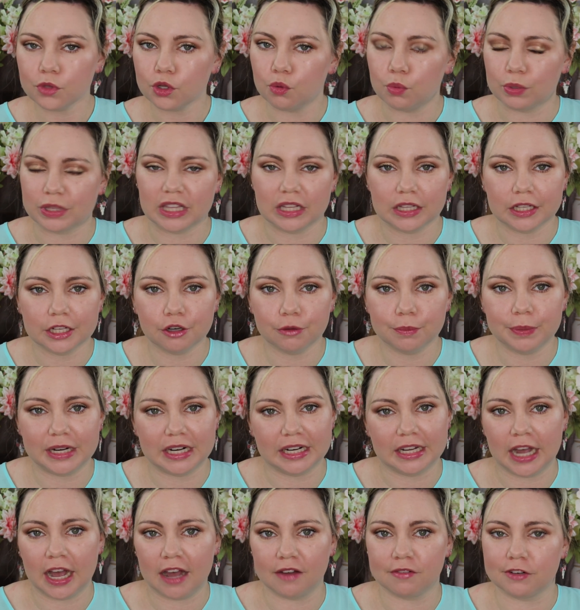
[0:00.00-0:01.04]
with a little bit
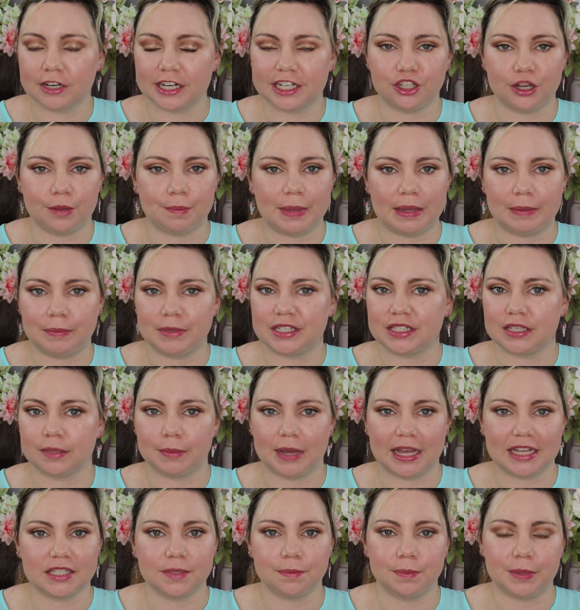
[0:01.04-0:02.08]
of coverage and maybe
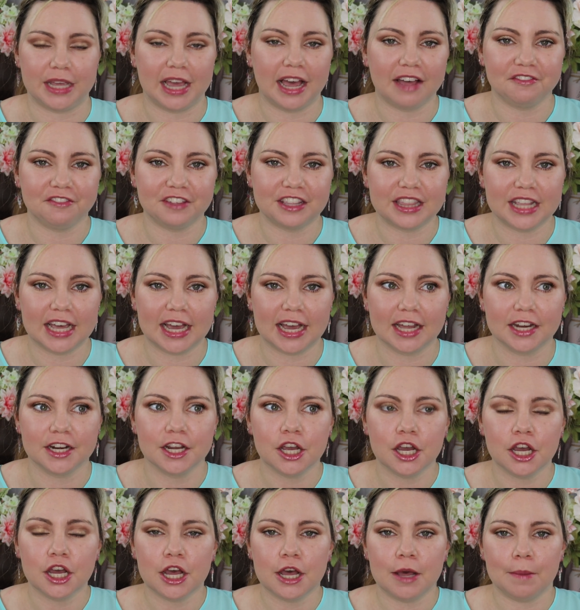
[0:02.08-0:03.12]
some SPF in that,
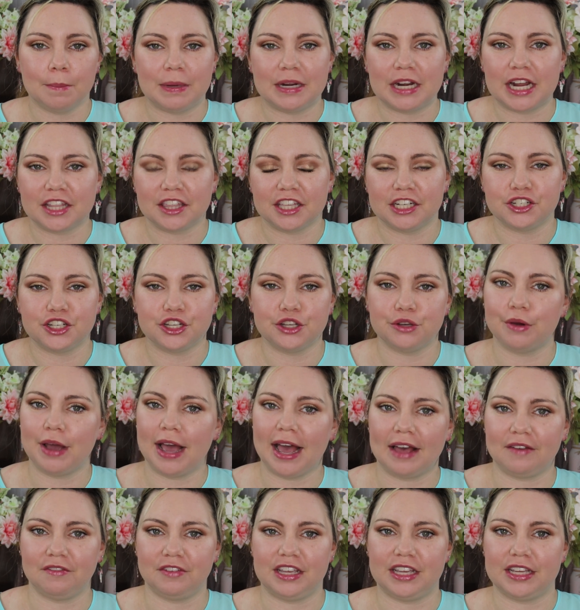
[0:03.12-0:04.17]
but nothing too
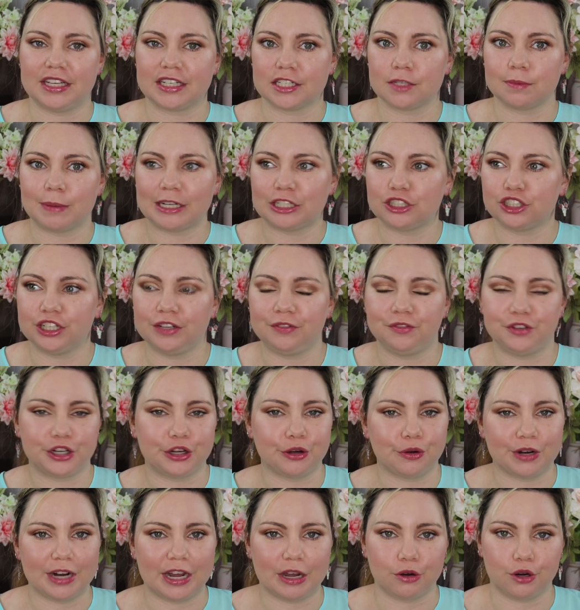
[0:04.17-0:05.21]
heavy, especially if you're
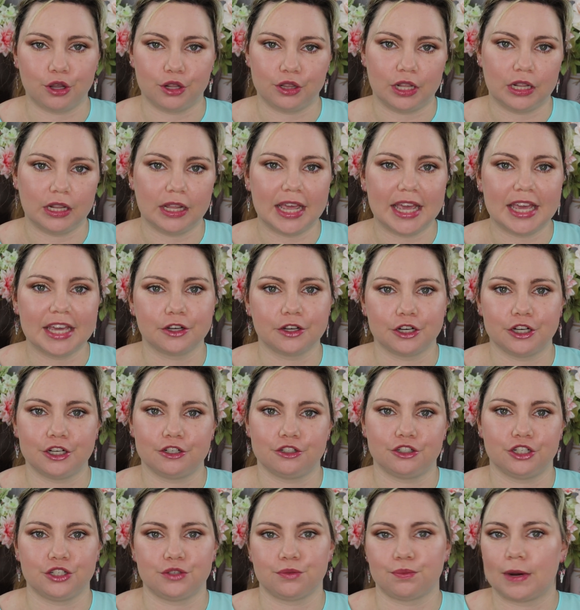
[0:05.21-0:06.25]
going out on the lake or
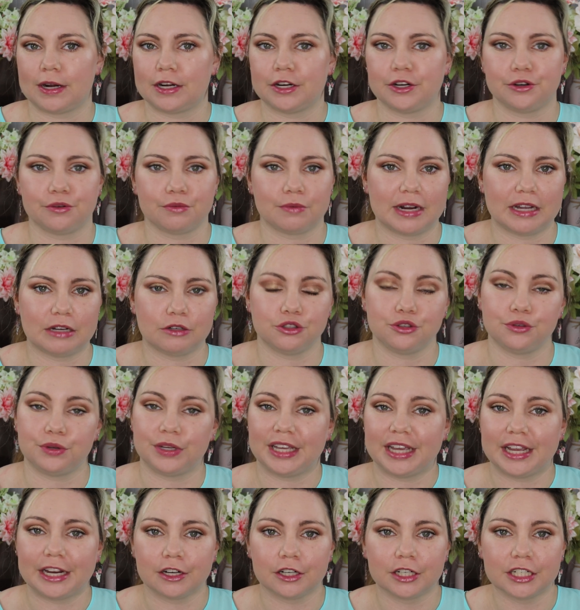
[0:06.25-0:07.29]
you're just running around
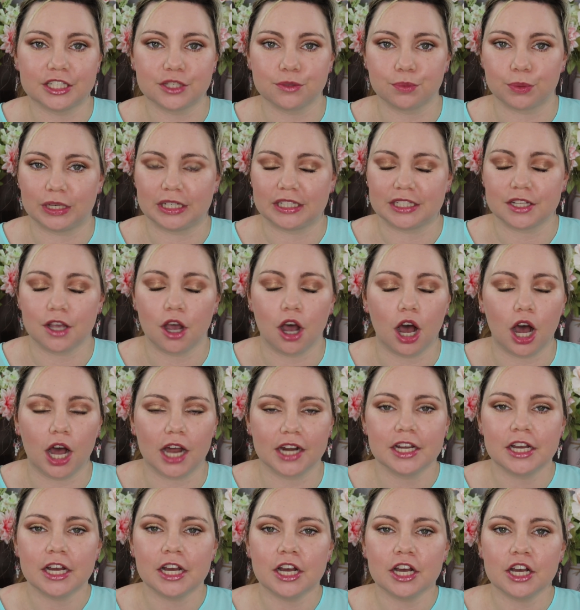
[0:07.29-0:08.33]
doing errands when it's
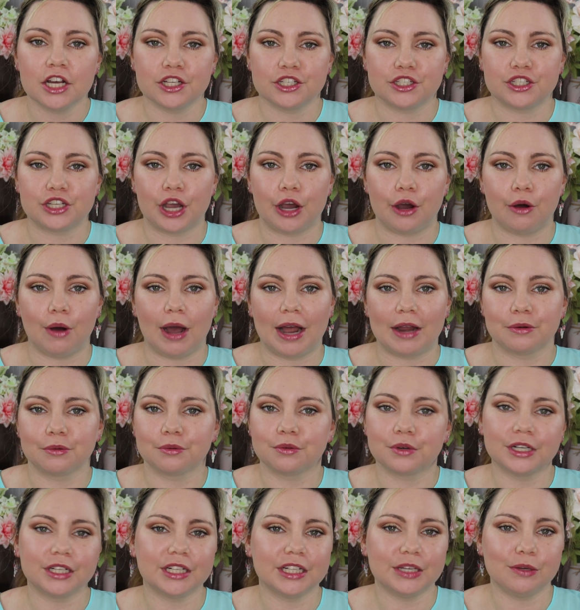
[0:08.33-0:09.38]
hot. So I
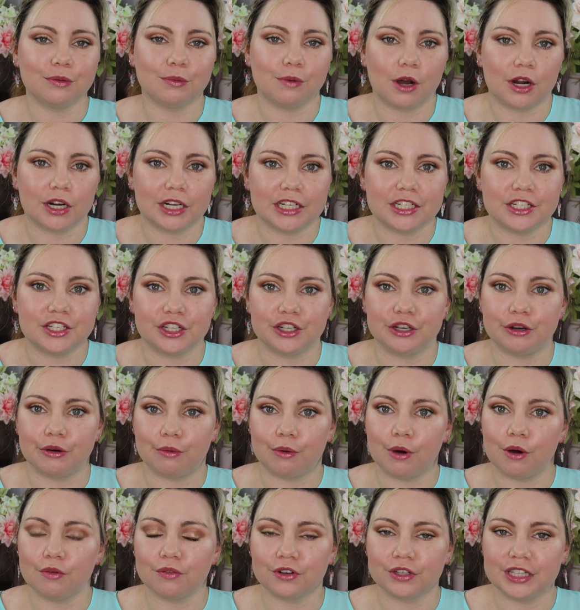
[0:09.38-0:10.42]
really wanted to go
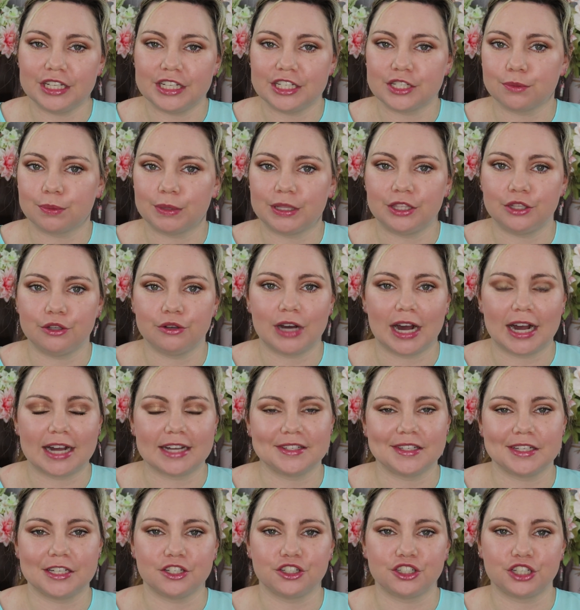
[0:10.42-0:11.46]
over these with you
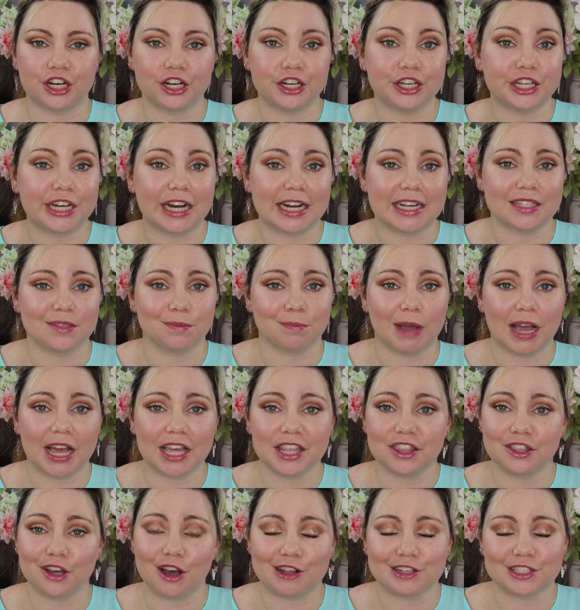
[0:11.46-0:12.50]
guys and share you guys
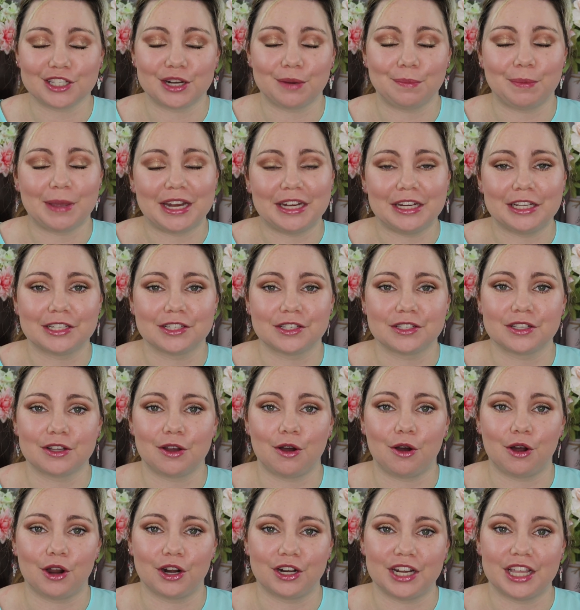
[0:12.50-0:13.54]
my thoughts and opinions
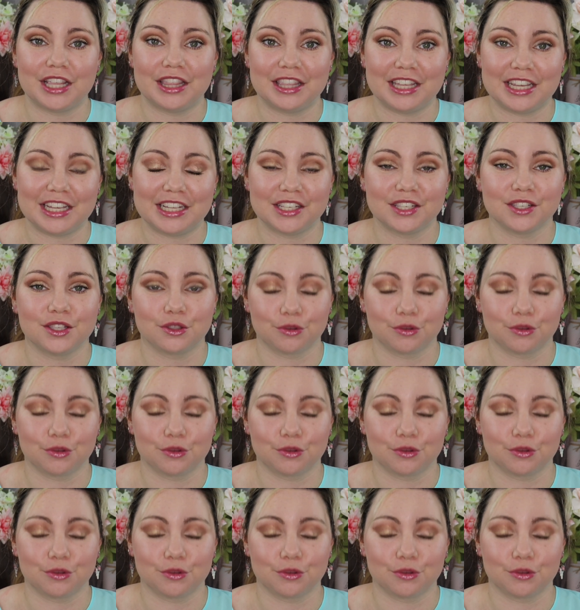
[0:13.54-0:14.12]
on these